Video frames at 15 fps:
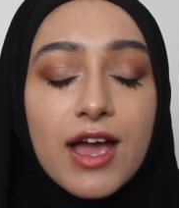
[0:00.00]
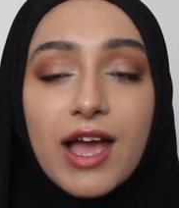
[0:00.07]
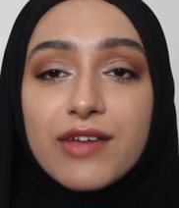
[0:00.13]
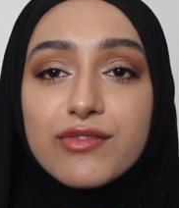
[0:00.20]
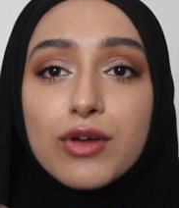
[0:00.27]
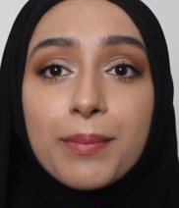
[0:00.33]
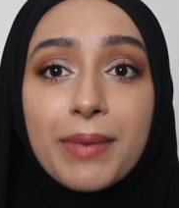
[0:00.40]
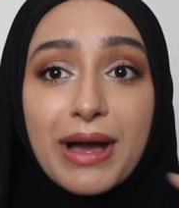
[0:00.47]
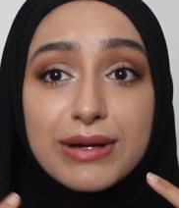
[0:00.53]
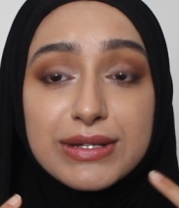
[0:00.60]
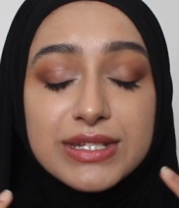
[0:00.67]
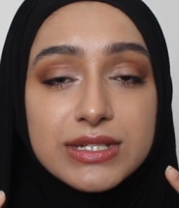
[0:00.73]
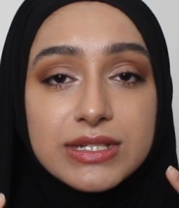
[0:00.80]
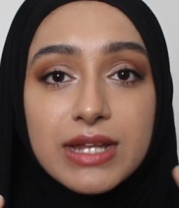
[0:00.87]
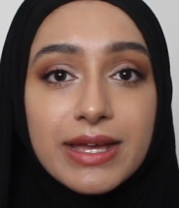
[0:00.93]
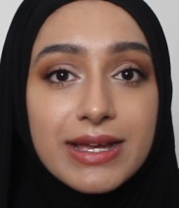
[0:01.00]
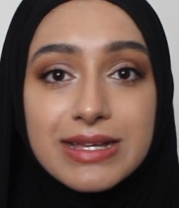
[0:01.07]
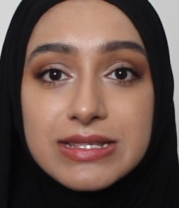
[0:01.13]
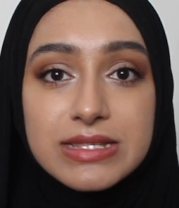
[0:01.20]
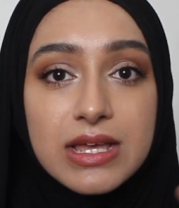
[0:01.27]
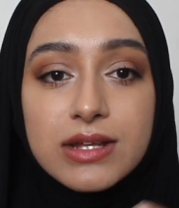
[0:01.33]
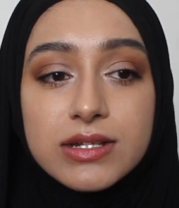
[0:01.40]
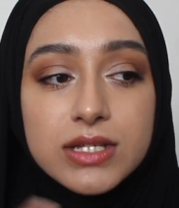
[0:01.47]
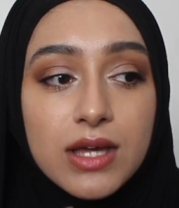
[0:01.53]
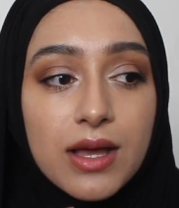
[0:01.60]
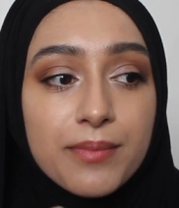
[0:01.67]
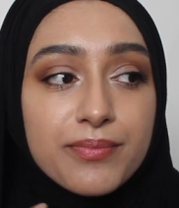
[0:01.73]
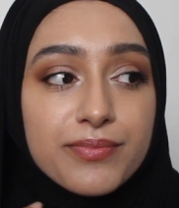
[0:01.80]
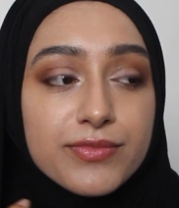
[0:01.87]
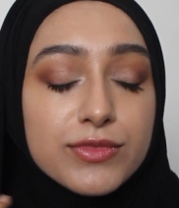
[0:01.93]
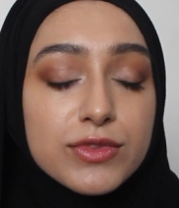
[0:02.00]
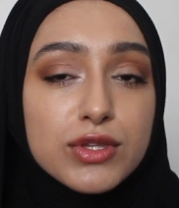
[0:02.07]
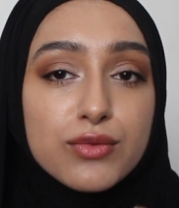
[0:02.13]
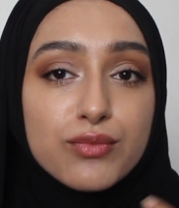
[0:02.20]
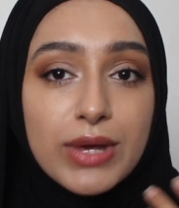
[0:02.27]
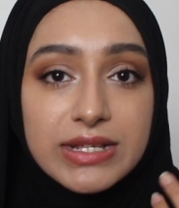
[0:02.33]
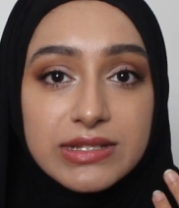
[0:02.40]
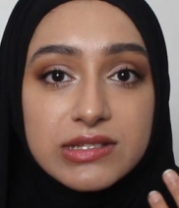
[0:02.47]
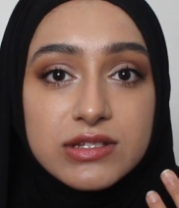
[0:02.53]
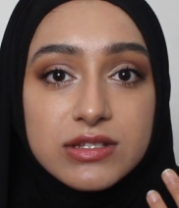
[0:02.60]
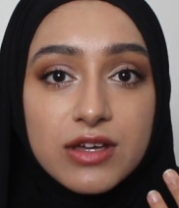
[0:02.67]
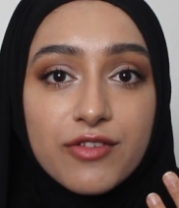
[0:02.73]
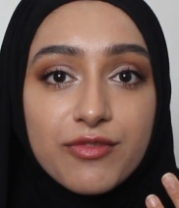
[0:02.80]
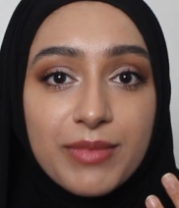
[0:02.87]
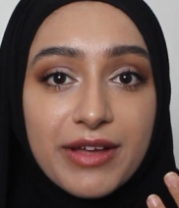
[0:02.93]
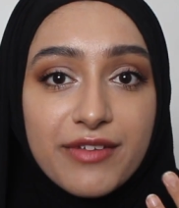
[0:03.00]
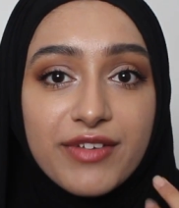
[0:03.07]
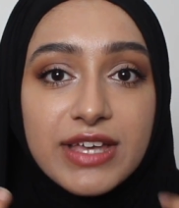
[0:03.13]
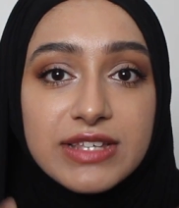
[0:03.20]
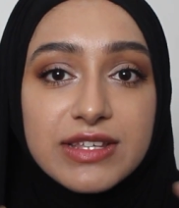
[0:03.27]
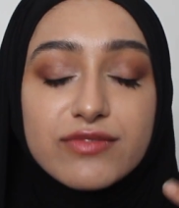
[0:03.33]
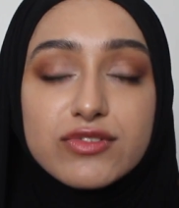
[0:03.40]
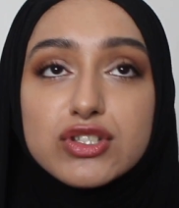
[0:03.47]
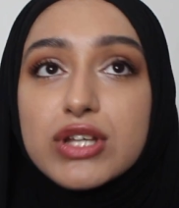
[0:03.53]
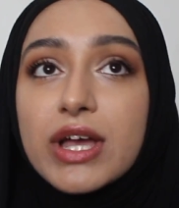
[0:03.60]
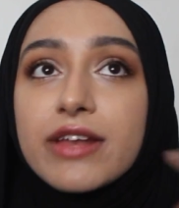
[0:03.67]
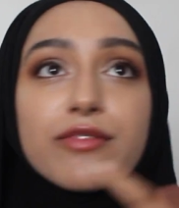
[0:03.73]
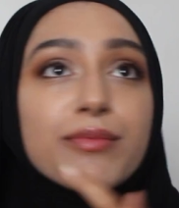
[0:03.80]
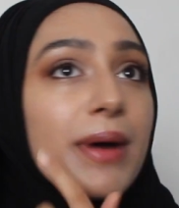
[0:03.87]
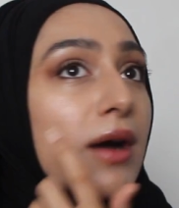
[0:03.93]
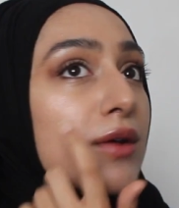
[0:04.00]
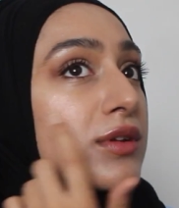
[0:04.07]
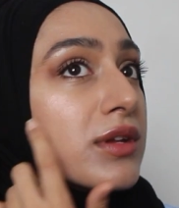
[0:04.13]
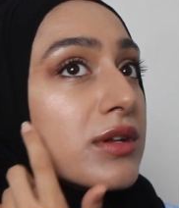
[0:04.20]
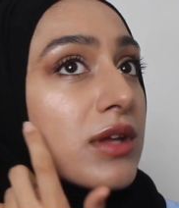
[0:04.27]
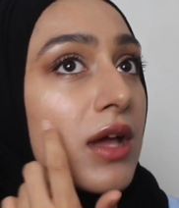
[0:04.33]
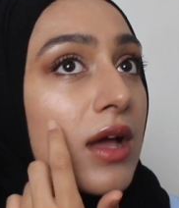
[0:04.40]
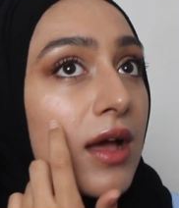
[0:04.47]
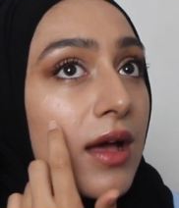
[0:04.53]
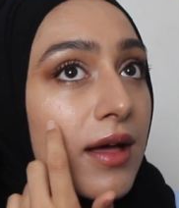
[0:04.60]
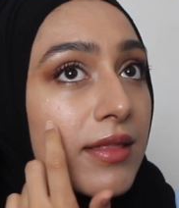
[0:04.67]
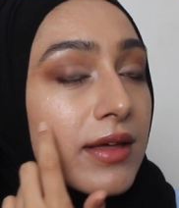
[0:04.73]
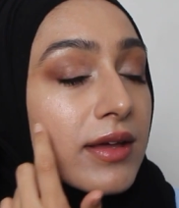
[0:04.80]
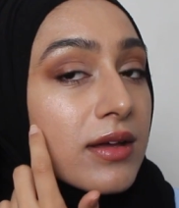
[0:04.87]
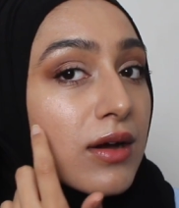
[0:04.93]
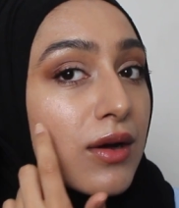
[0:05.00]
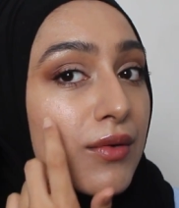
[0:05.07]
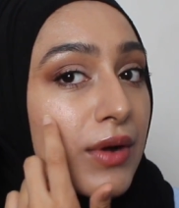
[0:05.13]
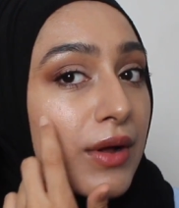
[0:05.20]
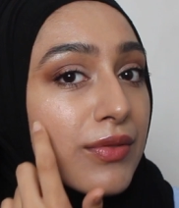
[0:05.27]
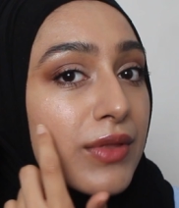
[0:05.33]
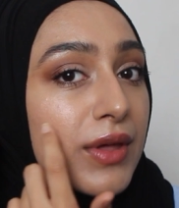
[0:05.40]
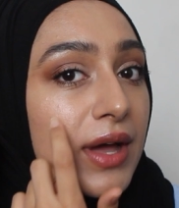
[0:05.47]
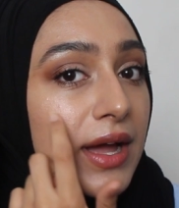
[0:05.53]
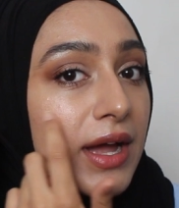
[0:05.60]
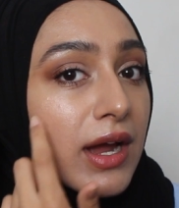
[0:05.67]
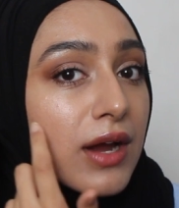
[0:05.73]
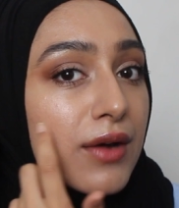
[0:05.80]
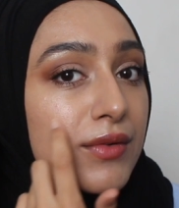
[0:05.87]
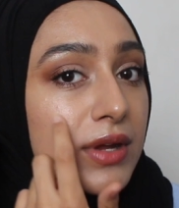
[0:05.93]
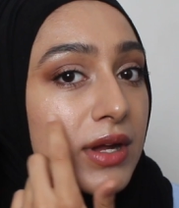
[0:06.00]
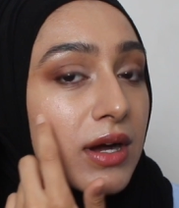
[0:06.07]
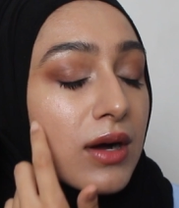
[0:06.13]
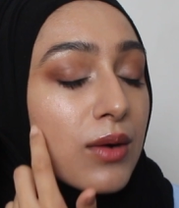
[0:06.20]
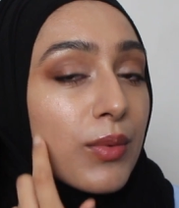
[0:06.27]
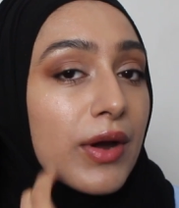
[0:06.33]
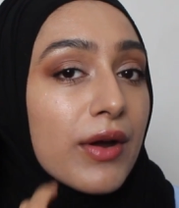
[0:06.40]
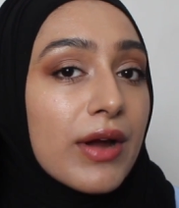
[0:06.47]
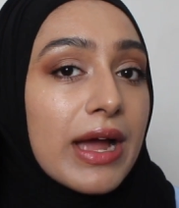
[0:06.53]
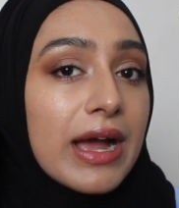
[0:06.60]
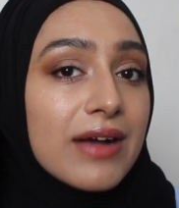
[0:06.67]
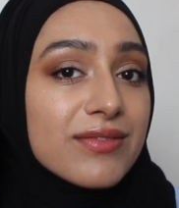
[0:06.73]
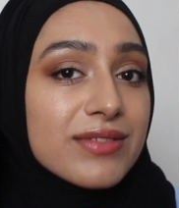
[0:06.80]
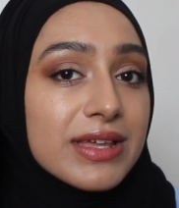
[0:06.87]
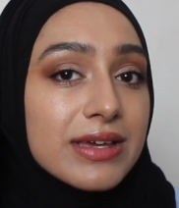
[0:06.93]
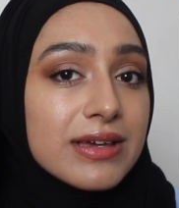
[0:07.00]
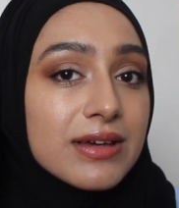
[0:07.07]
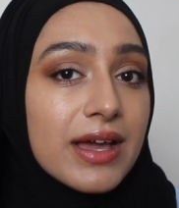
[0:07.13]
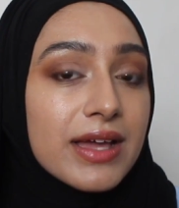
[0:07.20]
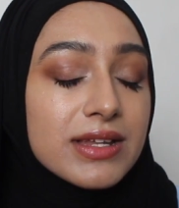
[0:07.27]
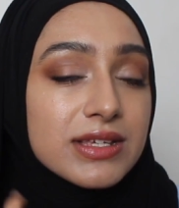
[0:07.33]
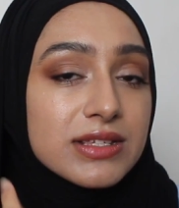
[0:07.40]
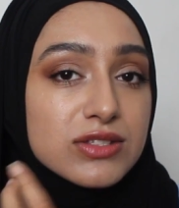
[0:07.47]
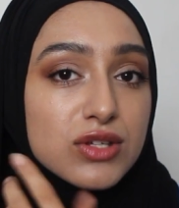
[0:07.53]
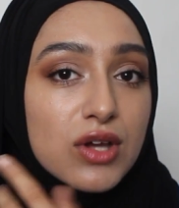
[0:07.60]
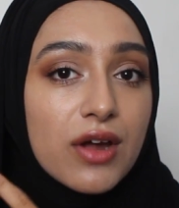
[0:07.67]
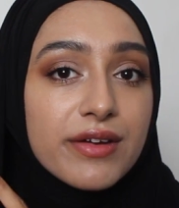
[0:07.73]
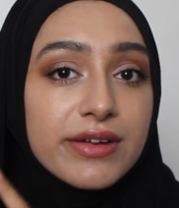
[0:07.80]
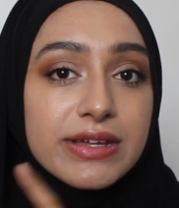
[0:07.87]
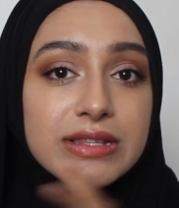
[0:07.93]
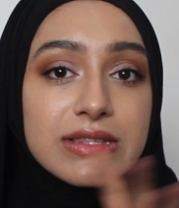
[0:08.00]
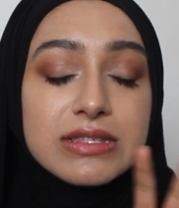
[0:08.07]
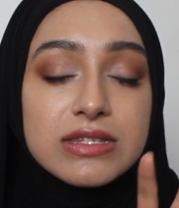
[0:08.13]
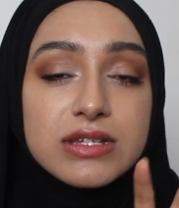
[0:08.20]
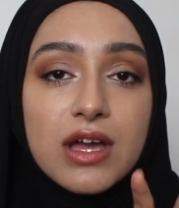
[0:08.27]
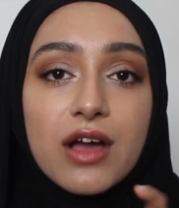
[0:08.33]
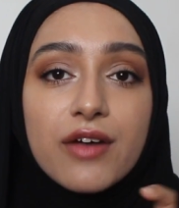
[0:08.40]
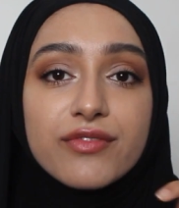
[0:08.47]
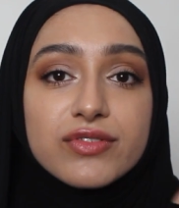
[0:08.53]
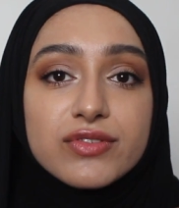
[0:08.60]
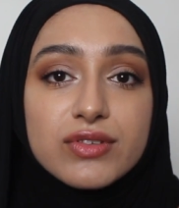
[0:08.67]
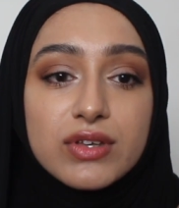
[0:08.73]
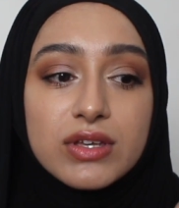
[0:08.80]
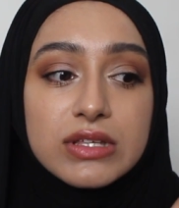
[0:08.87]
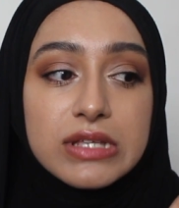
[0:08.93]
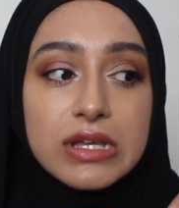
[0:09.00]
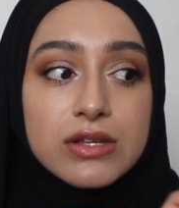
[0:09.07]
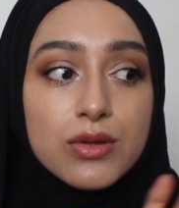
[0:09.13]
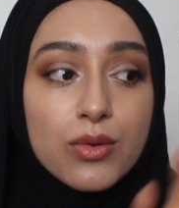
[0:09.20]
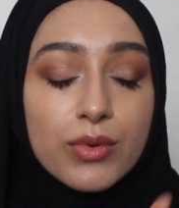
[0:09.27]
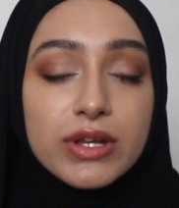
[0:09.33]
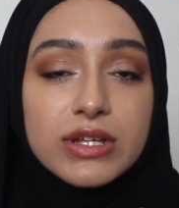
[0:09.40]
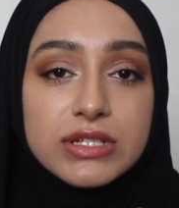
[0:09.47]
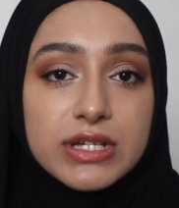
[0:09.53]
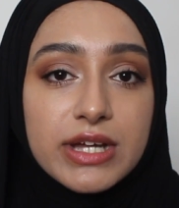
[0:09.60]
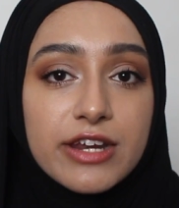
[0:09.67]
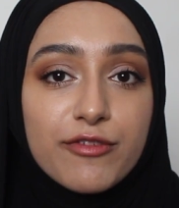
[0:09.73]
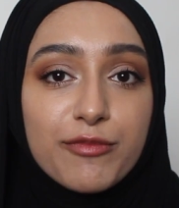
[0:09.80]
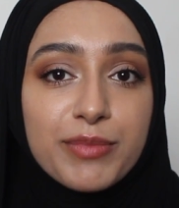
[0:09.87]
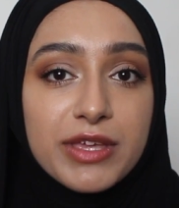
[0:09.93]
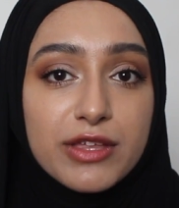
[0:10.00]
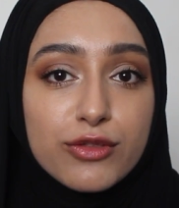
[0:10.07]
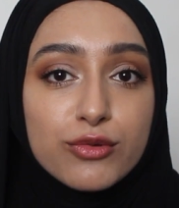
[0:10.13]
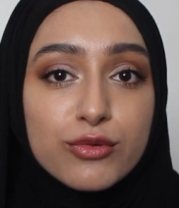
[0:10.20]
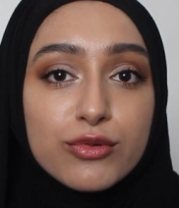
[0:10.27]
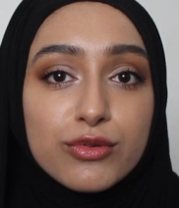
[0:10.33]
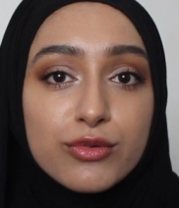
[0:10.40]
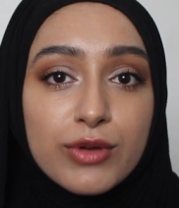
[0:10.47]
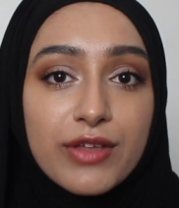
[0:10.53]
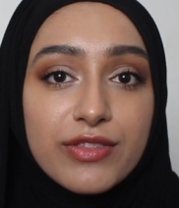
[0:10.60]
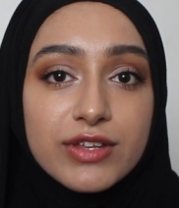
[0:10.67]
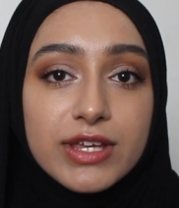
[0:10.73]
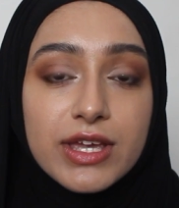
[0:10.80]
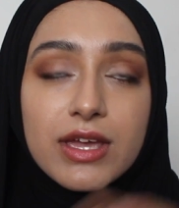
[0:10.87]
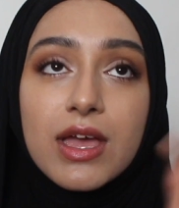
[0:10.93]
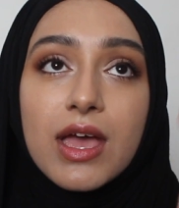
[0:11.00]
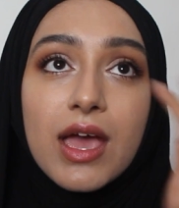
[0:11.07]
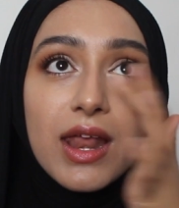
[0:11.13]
I've not powdered, like I said, the rest of my face. I've just kind of powdered like around that area where I have like any scarring and stuff, because I don't want it to kind of peek through throughout the day.